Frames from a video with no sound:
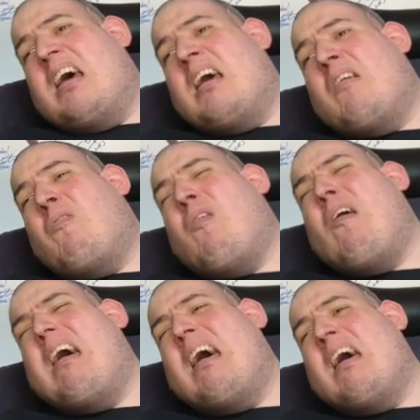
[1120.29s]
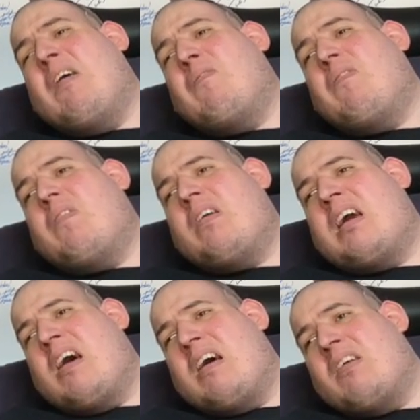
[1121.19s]
quite a
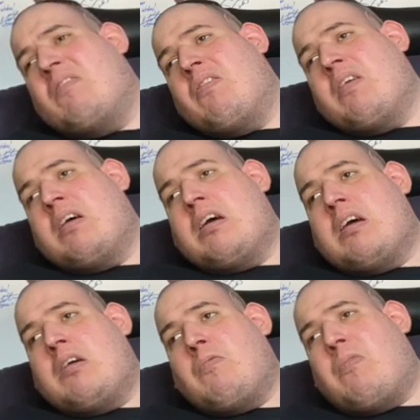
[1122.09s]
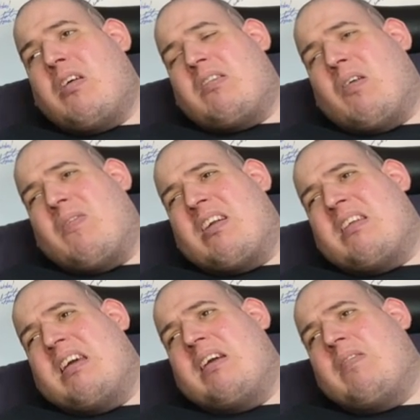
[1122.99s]
kind of
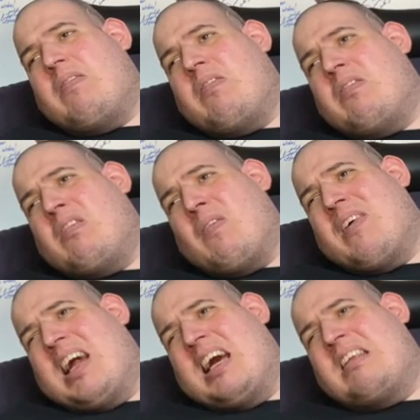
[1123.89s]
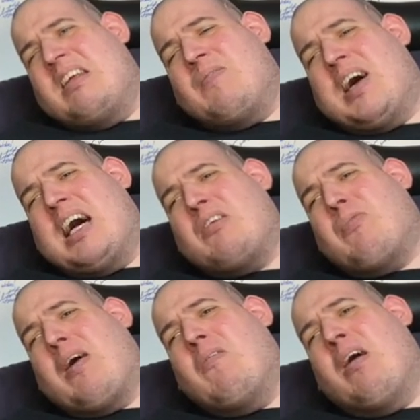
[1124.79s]
predominantly dominated match
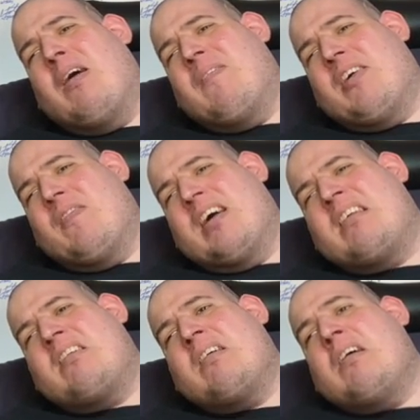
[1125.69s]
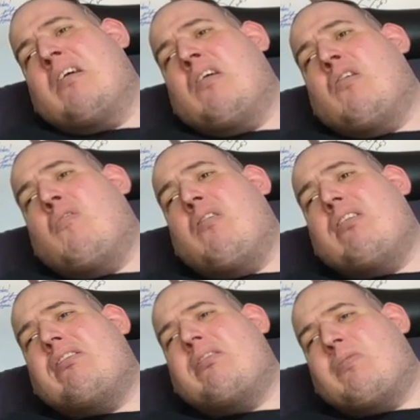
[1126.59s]
by Roman, which
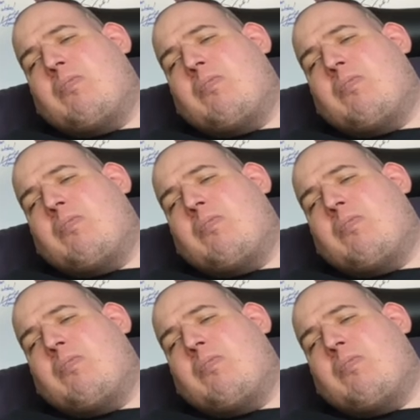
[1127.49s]
was